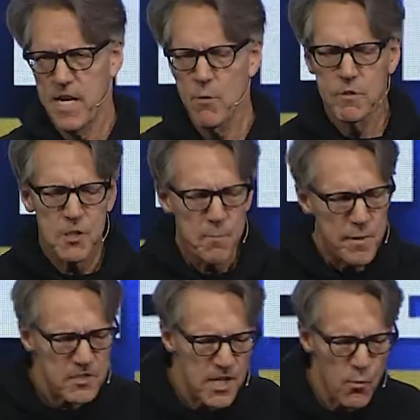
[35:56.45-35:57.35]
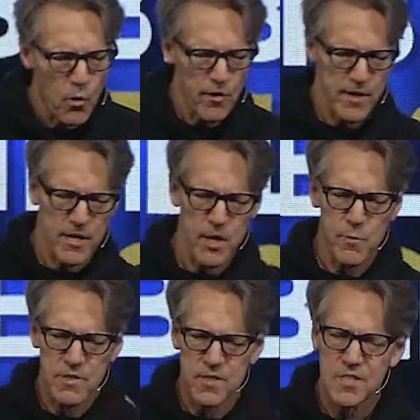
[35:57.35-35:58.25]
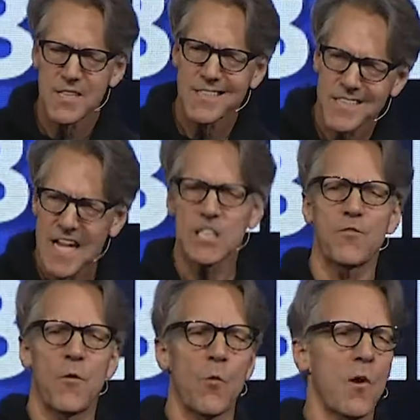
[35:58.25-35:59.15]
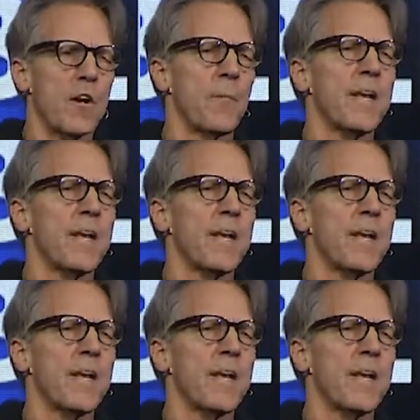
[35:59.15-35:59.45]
He was a busy warrior. He was a successful warrior,